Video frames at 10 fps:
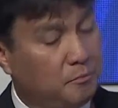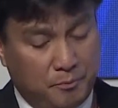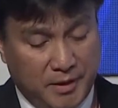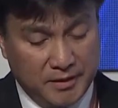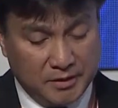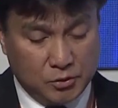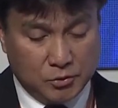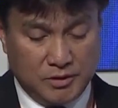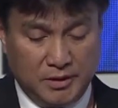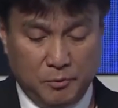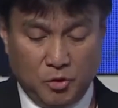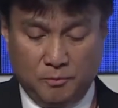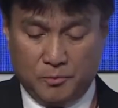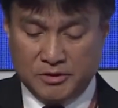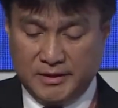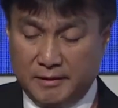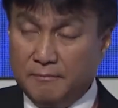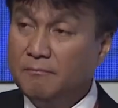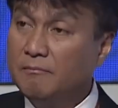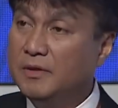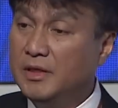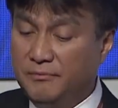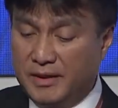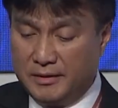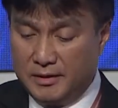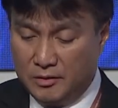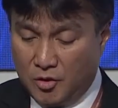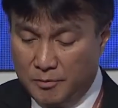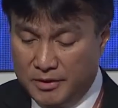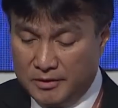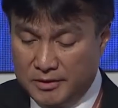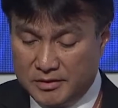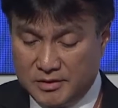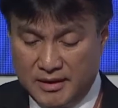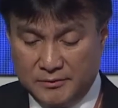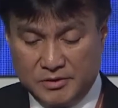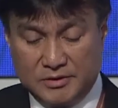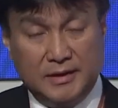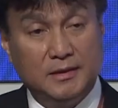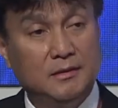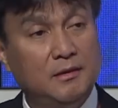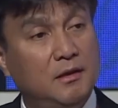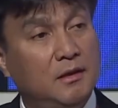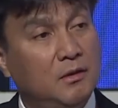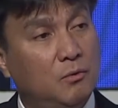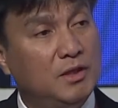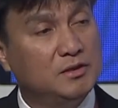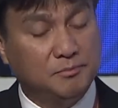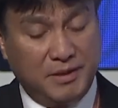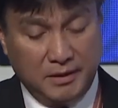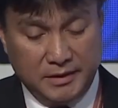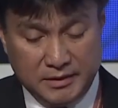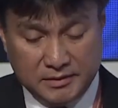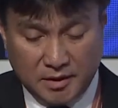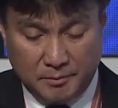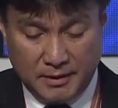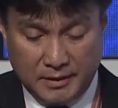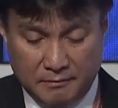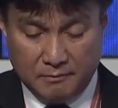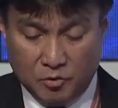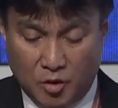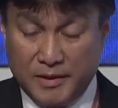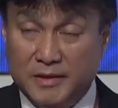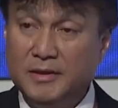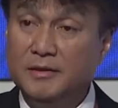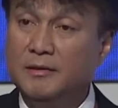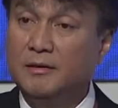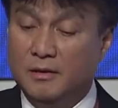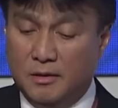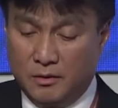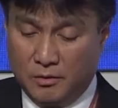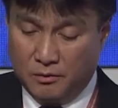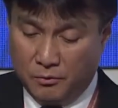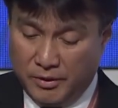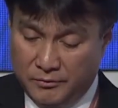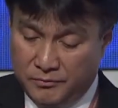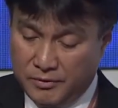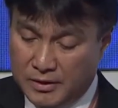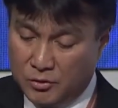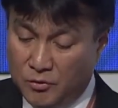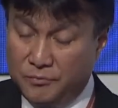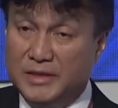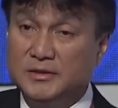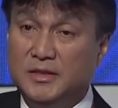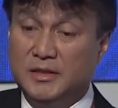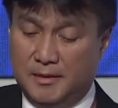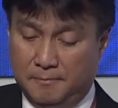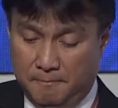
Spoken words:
Prior to the Murum project, the affected communities' lifestyle was mainly semi-nomadic with no fixed income.